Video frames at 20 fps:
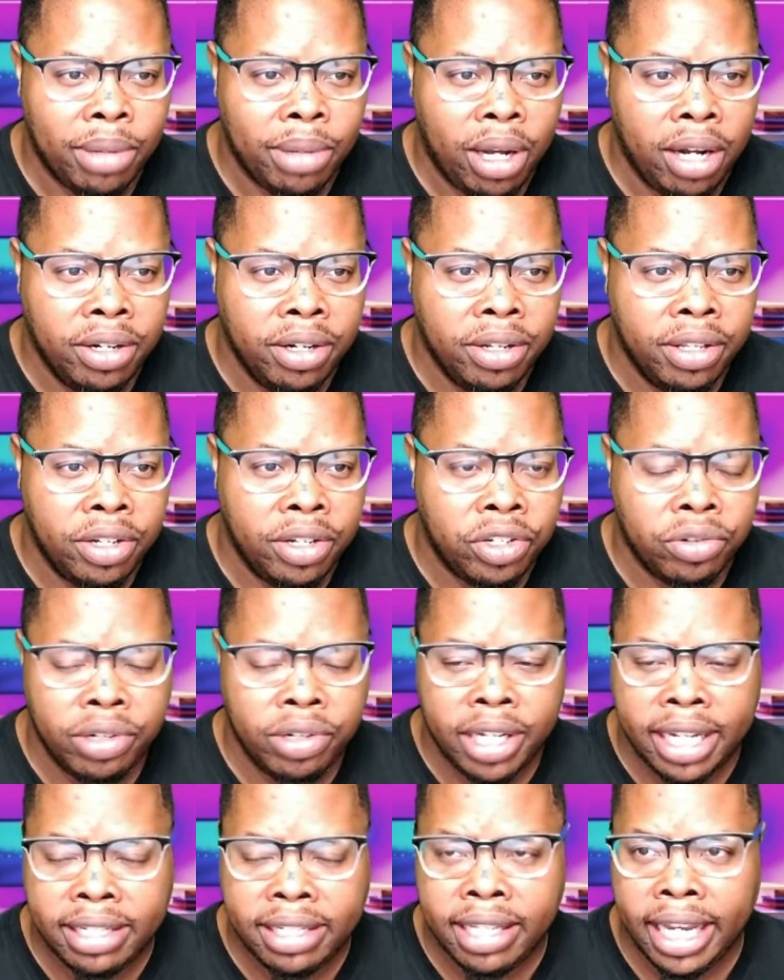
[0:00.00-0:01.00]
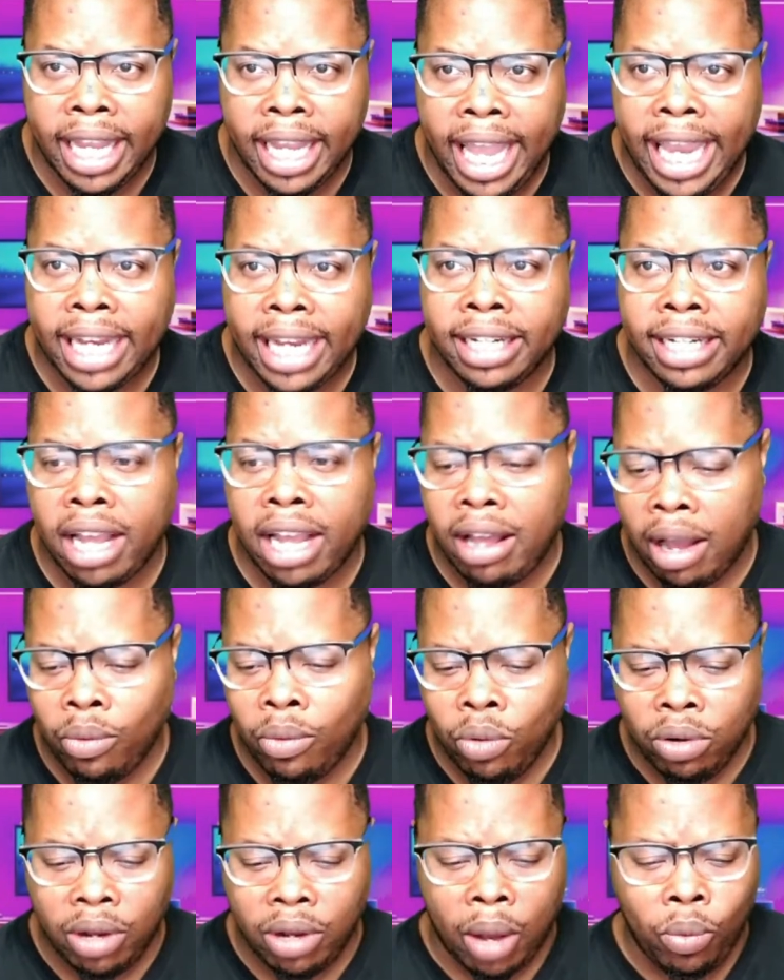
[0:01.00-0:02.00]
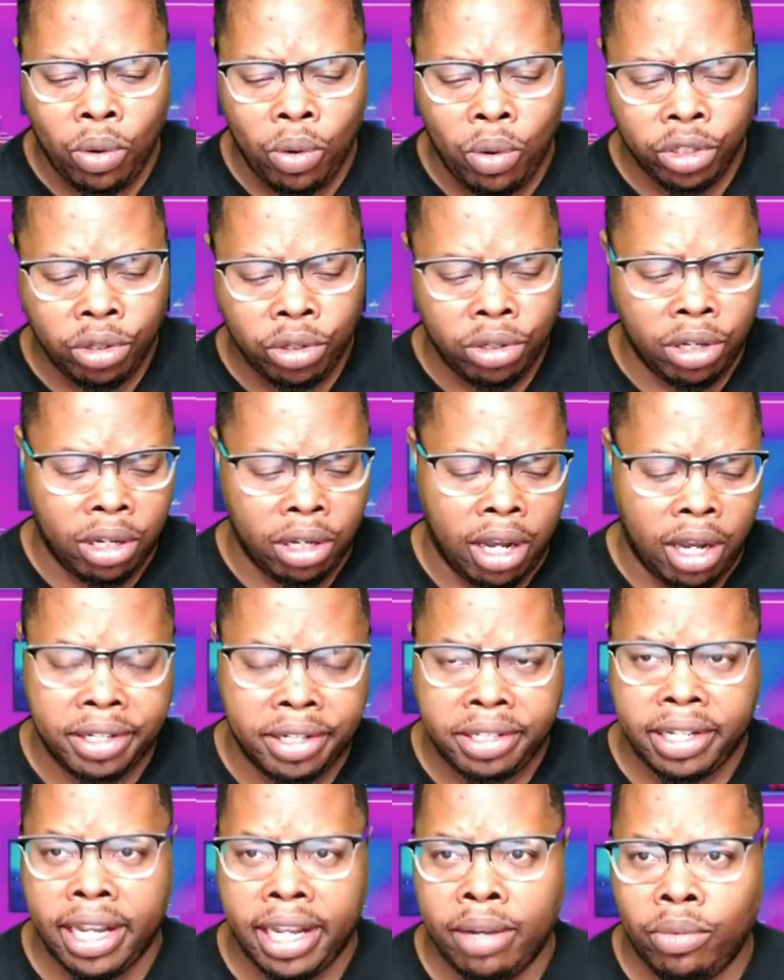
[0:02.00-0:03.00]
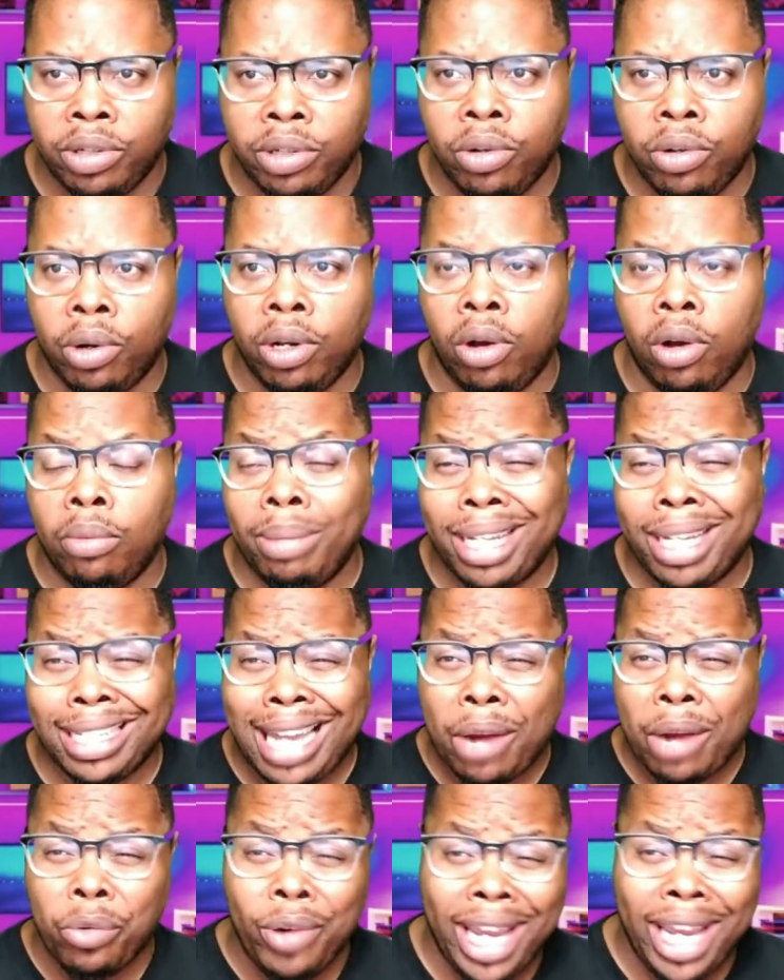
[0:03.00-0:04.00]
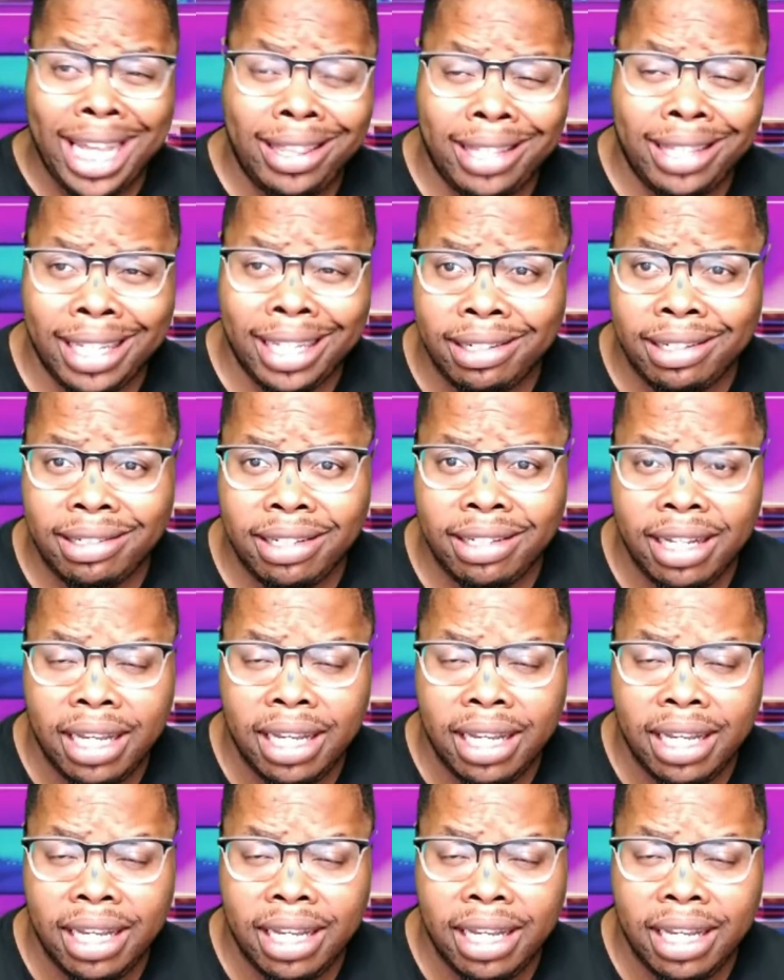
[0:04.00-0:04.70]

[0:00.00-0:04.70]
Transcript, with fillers: under the tree as they ate now i want i want you to understand what's going on because i read this